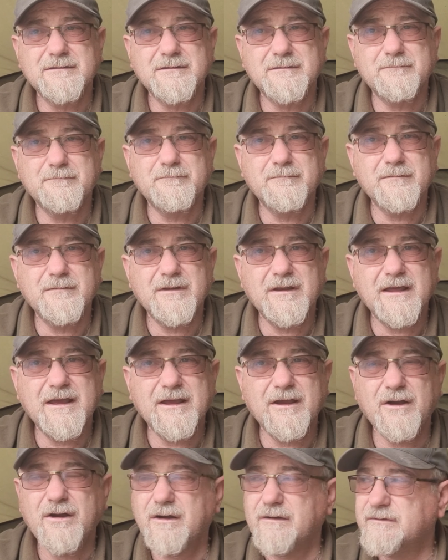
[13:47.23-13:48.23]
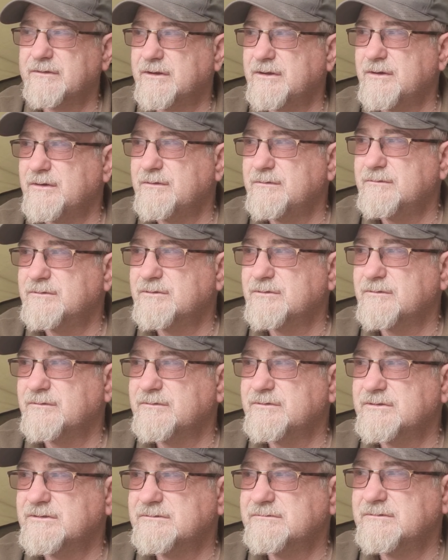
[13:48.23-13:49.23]
um, late afternoon, sort
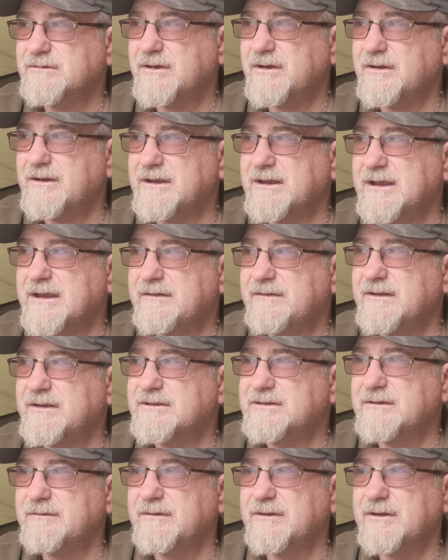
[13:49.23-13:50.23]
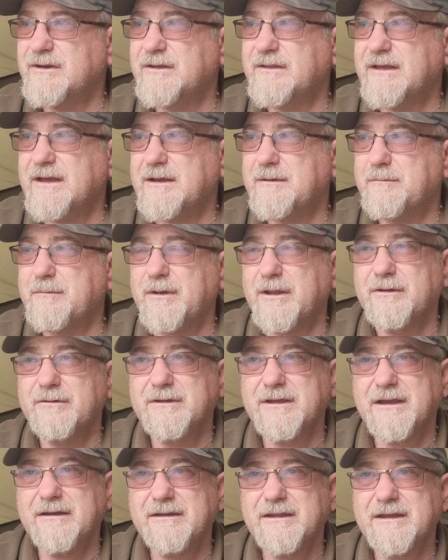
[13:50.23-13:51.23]
of early evening, something like that, and blow
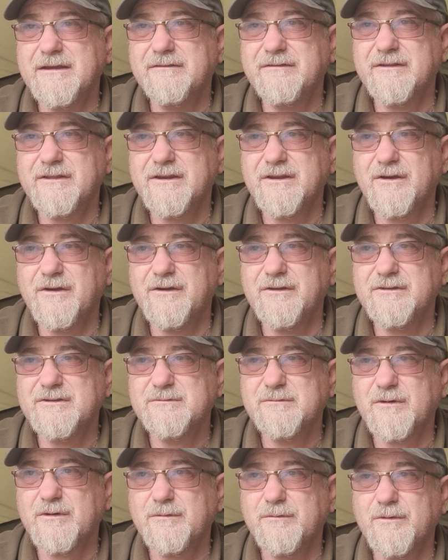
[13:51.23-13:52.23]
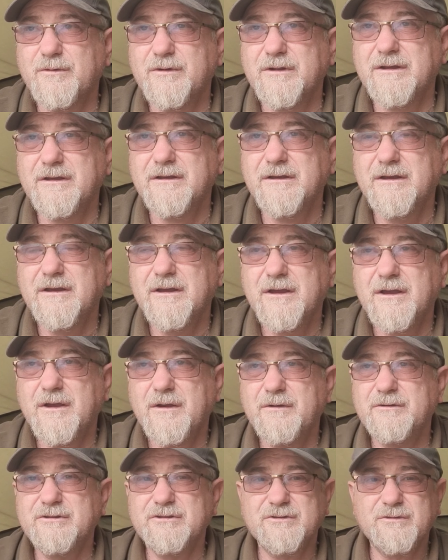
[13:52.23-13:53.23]
down here for the night and tomorrow morning.
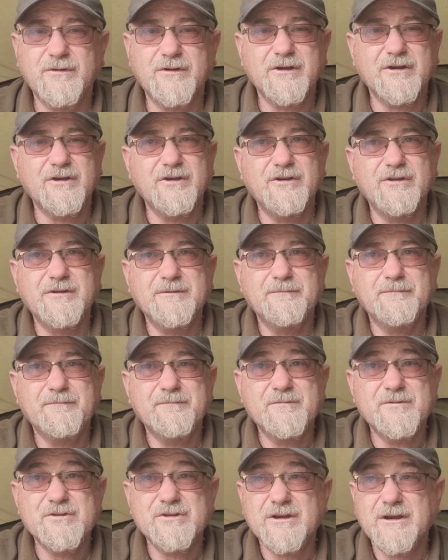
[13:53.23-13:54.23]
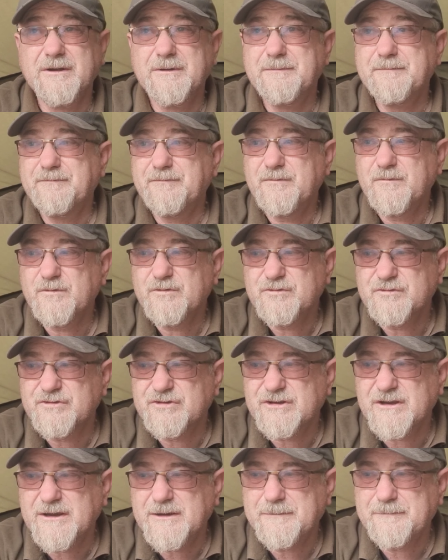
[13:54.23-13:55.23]
It's quite good. So we shall
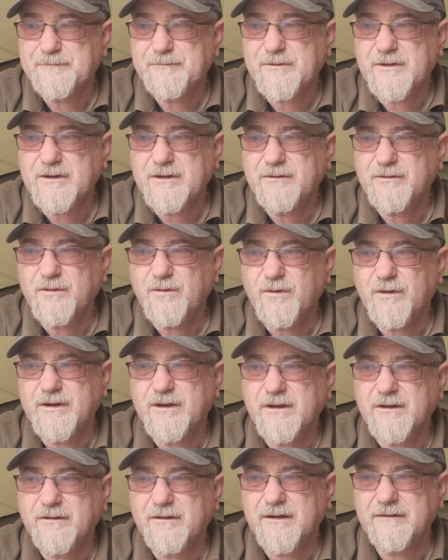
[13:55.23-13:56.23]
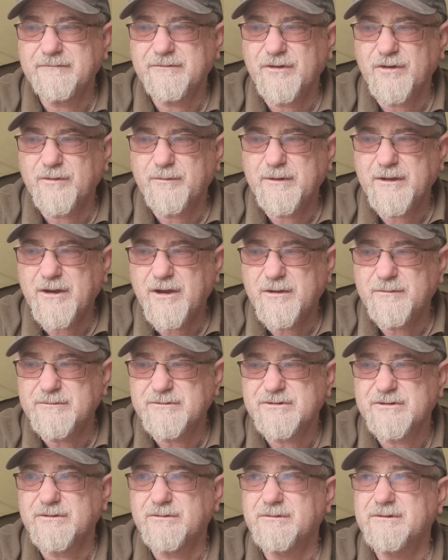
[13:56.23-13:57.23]
see. I don't quite know. I haven't got to be home
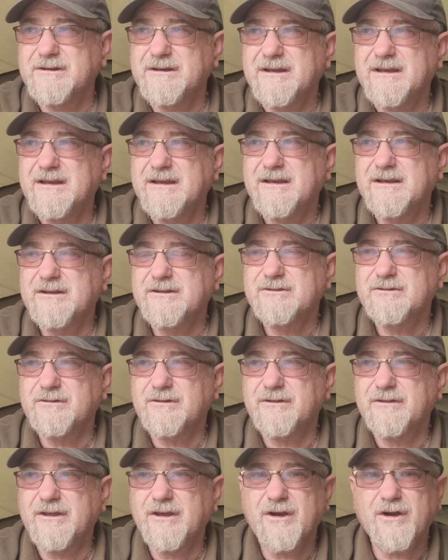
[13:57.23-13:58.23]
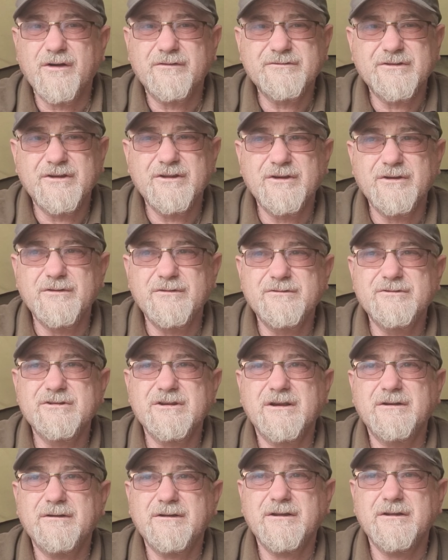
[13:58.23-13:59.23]
until like the afternoon, so
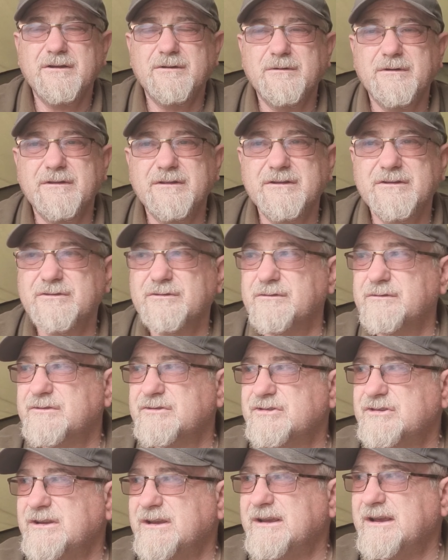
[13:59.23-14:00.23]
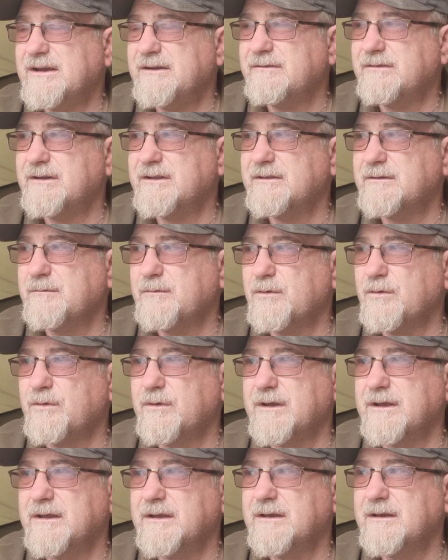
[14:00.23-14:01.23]
I don't know whether to sort of sit out for the
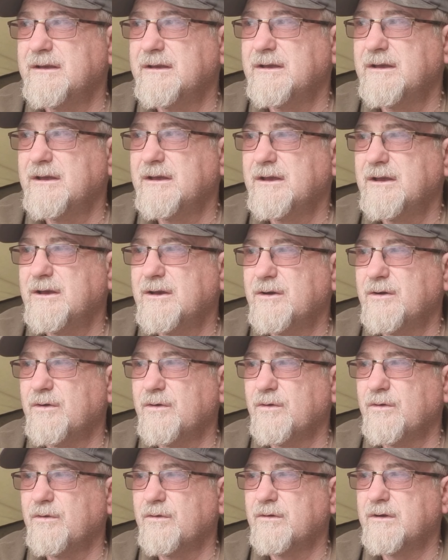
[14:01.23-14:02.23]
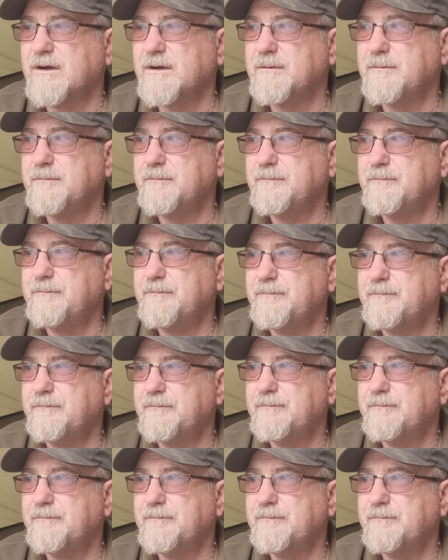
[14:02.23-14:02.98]
morning or um,